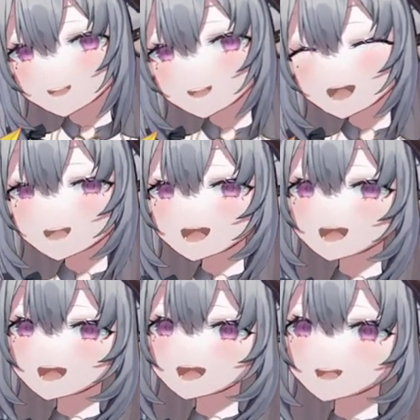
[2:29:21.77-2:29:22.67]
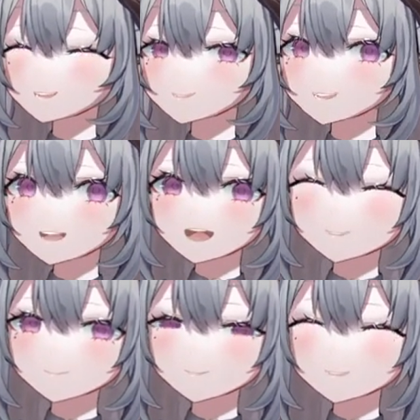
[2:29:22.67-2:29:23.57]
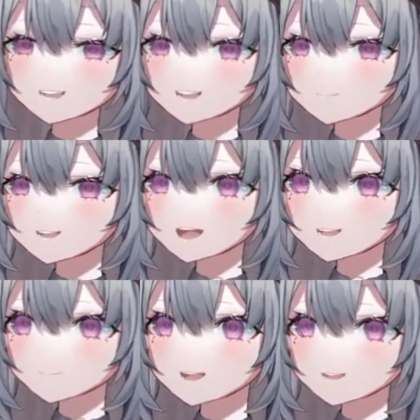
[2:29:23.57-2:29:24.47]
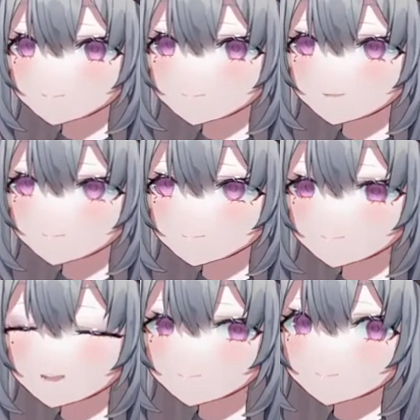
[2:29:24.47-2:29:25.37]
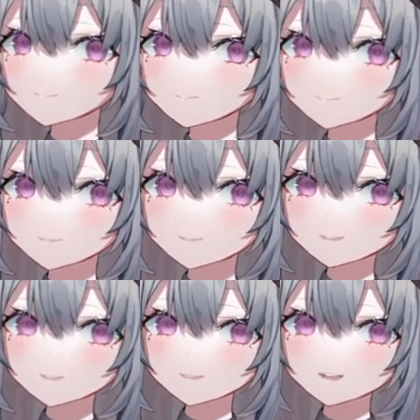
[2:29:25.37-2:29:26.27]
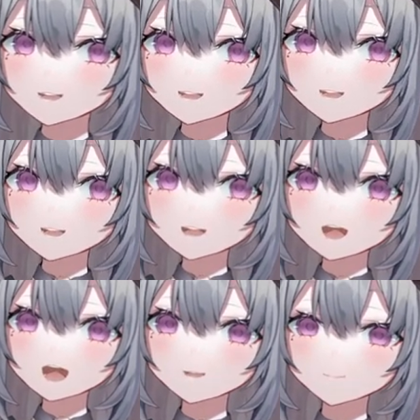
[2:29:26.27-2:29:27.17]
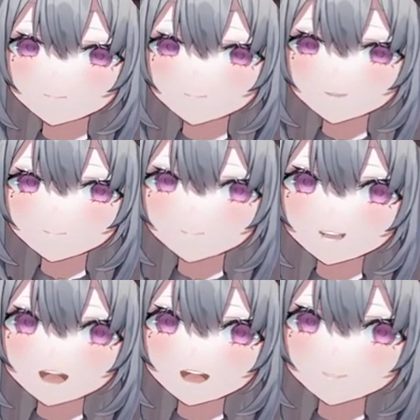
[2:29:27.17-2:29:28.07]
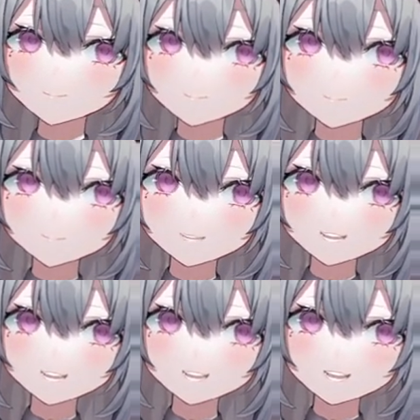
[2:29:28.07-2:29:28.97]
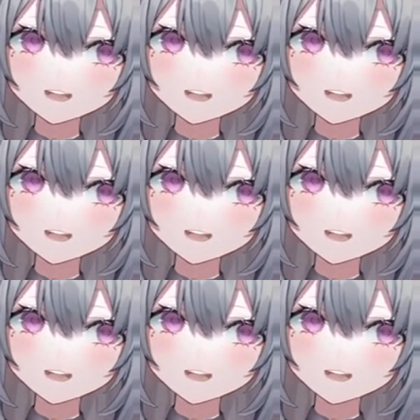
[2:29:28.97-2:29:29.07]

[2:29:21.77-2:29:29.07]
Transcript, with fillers: No. So then I just leave it. I leave it in the fridge for leftovers. Oh. Achievement I... introvert. No!